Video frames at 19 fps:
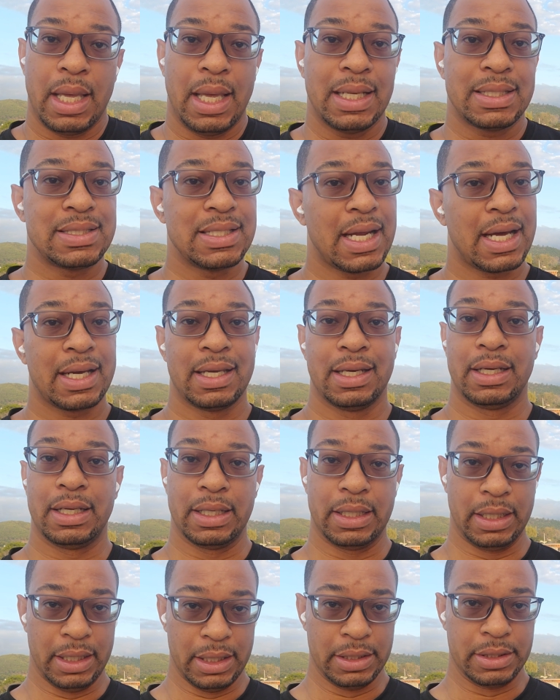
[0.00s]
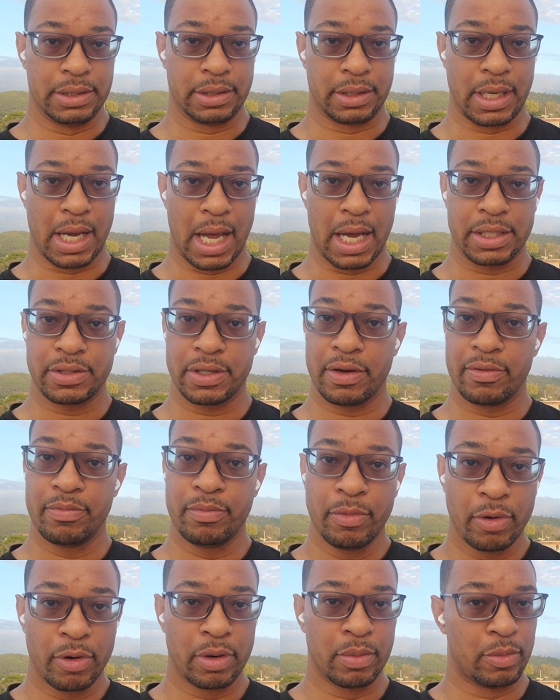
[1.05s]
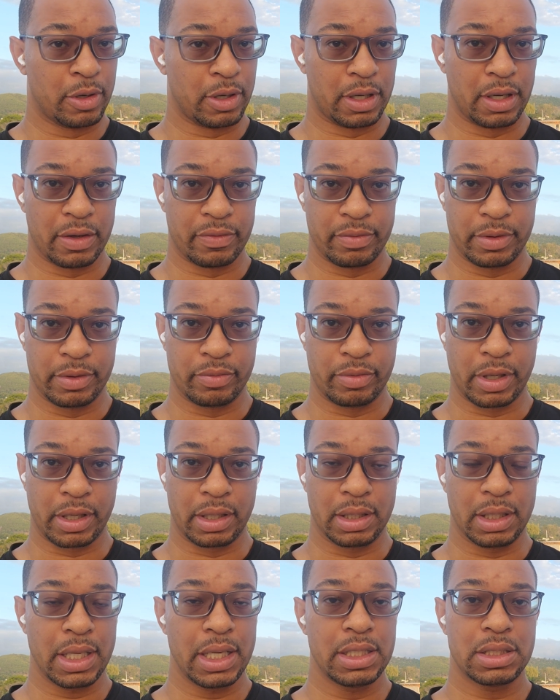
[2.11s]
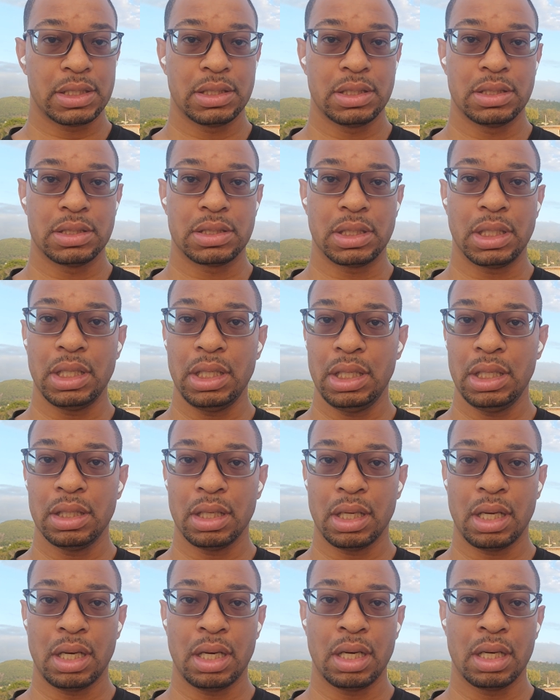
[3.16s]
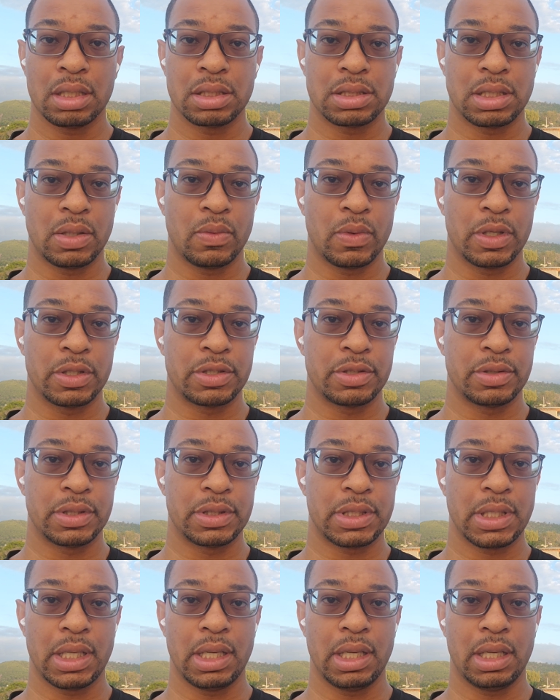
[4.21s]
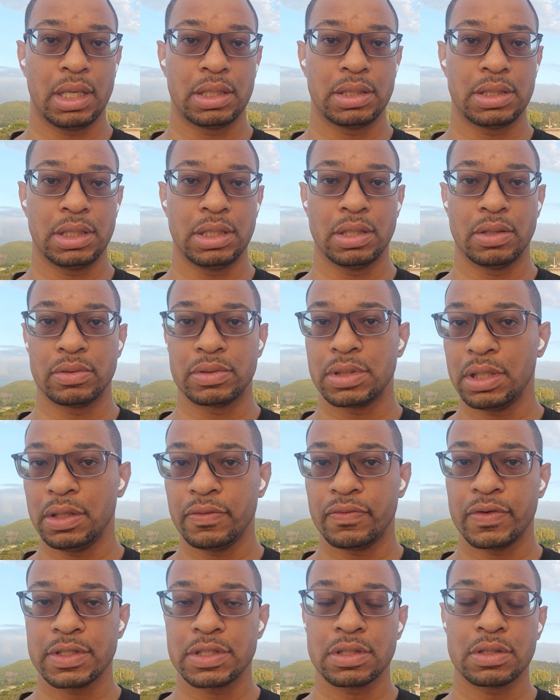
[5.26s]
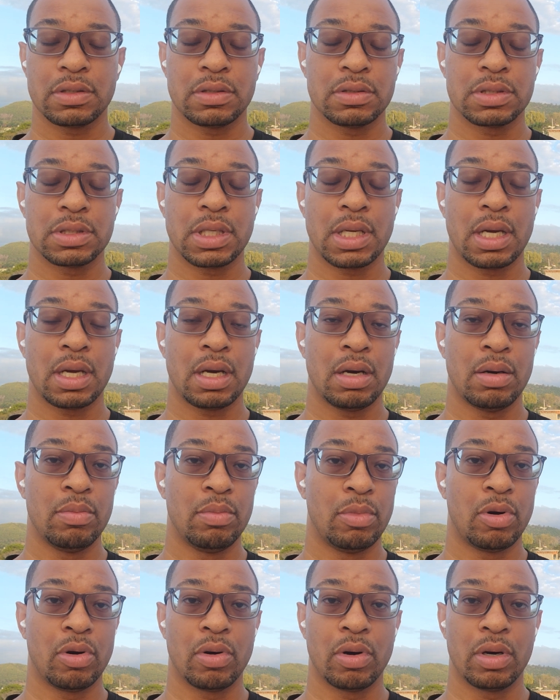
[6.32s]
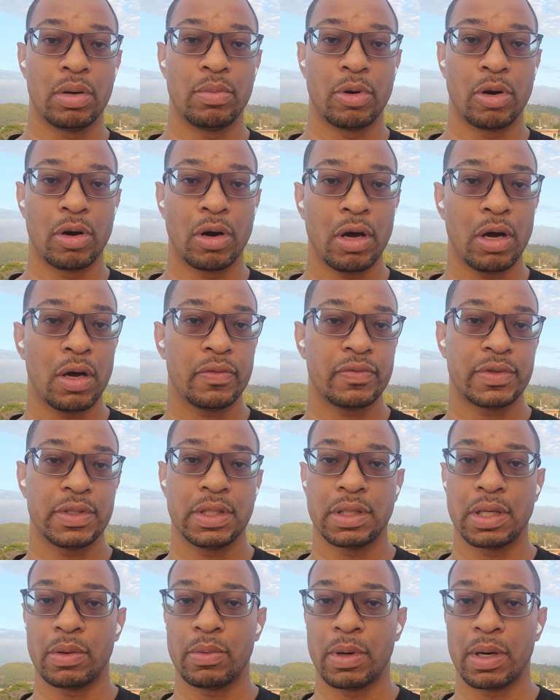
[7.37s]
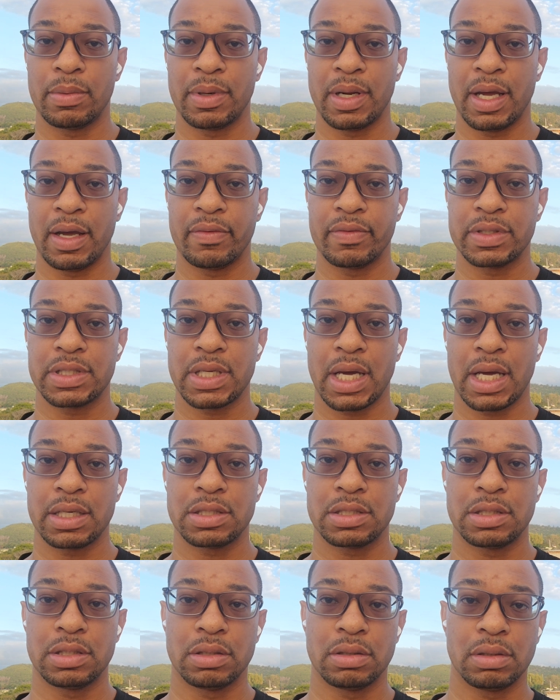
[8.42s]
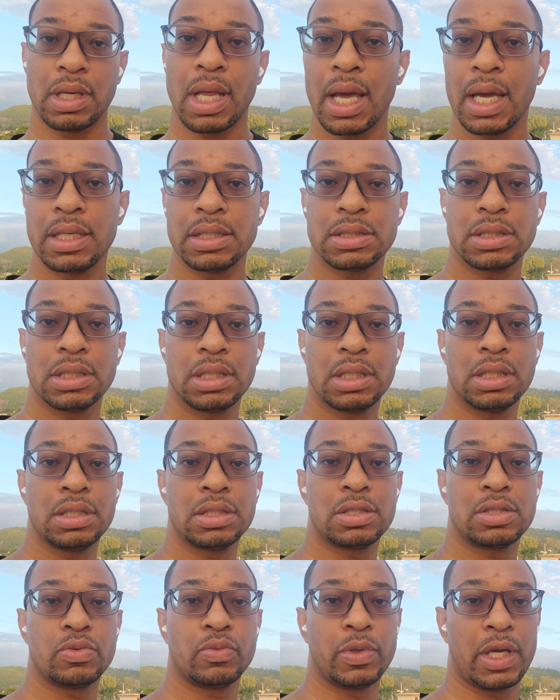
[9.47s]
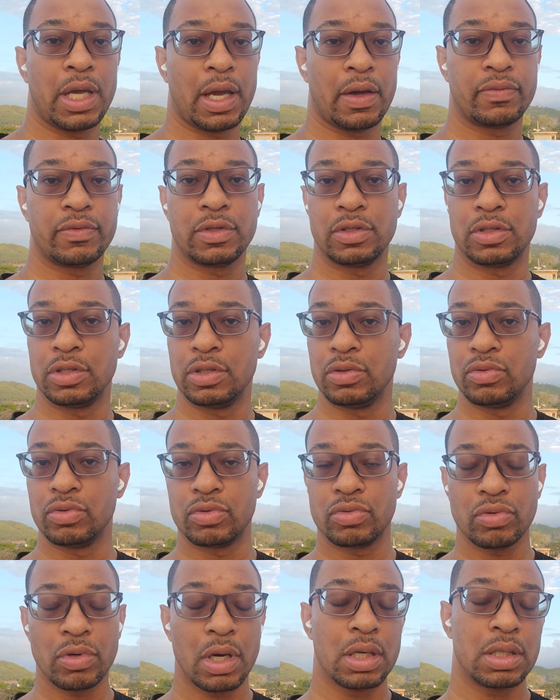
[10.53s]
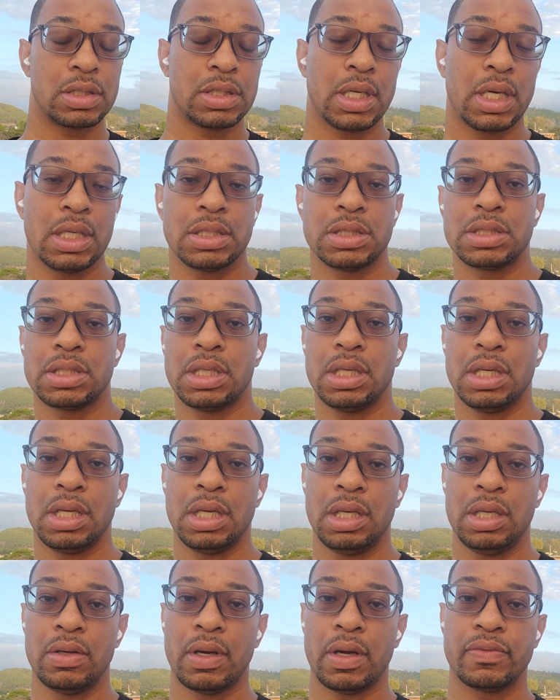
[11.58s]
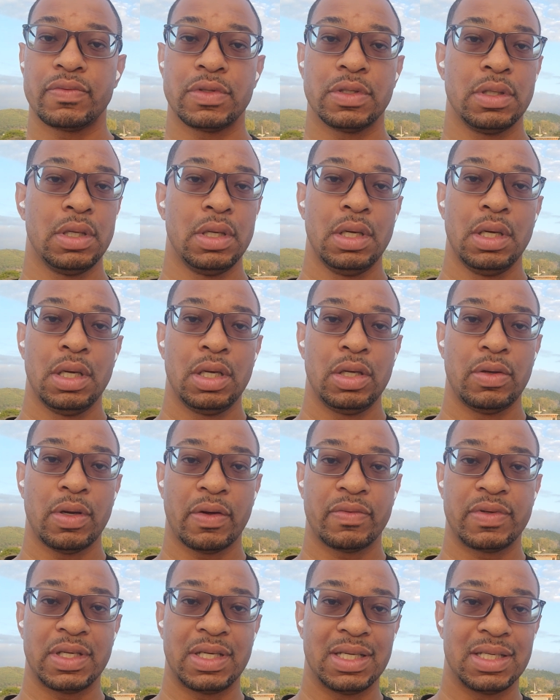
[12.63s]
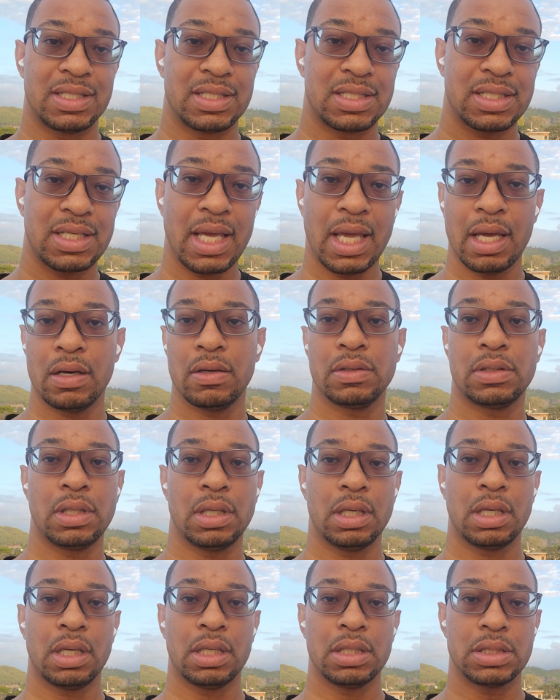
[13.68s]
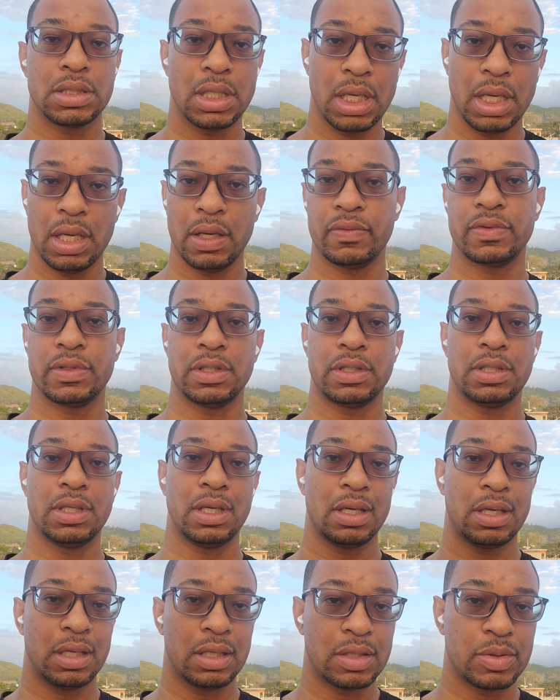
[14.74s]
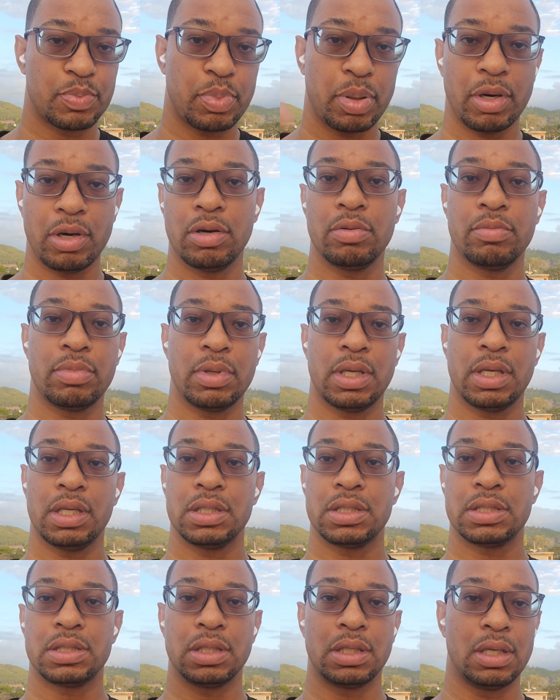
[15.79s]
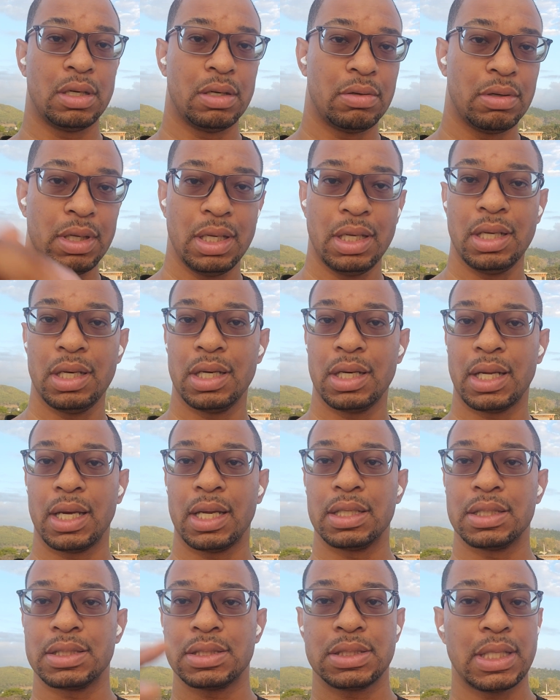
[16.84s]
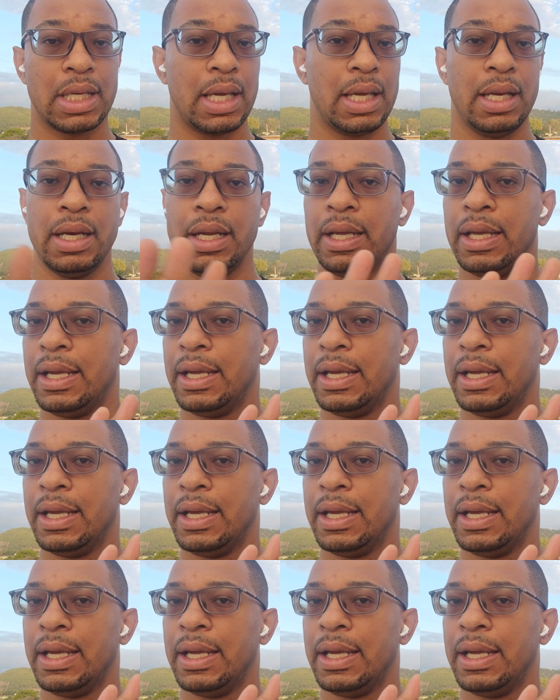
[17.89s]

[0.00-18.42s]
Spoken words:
It's not getting any easier, guys. You have more and more government regulations, e-logs. They want you to take DOT physicals now more and more often. They want to have attached to your license. We have to do drug testing. You have to get scale tickets, IFTA tickets, permits to go in and out of state.